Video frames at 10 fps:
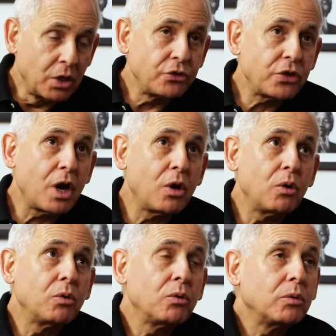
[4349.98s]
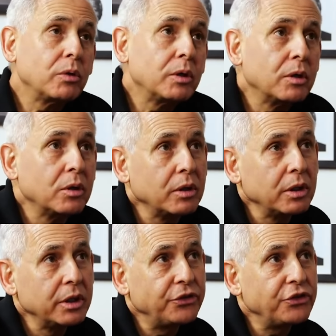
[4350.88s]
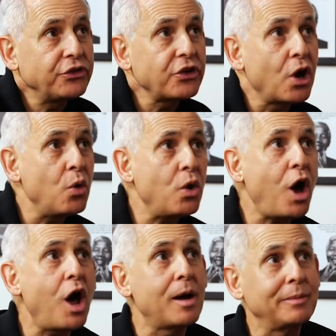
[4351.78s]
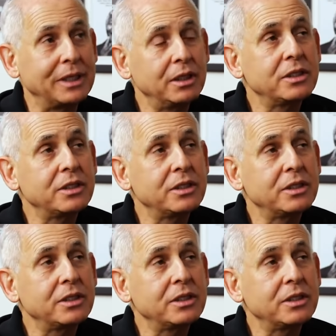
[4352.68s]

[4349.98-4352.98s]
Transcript: So it's so common.